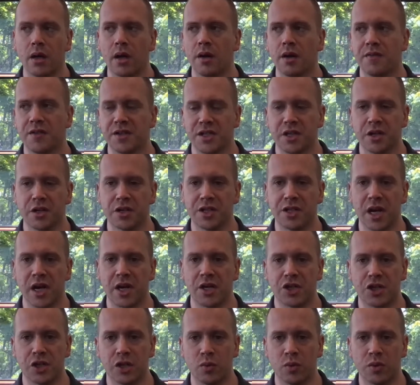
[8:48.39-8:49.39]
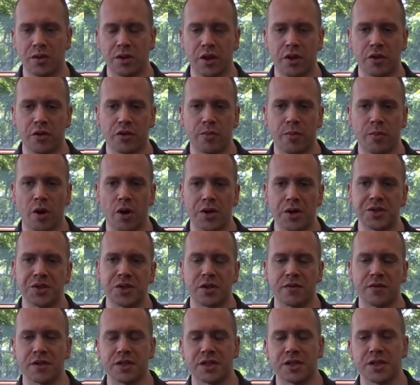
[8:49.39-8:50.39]
facilitation with the third-party
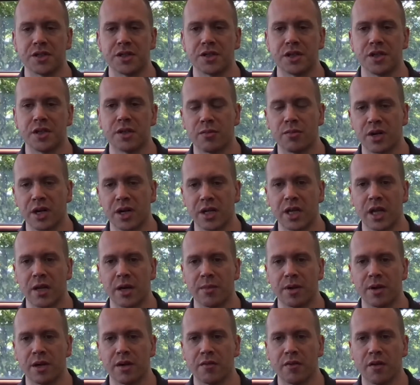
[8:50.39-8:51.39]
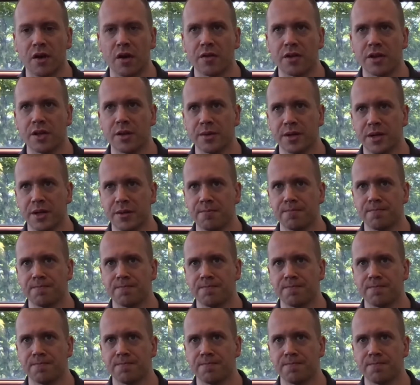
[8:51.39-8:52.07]
services and bringing them and involving them in.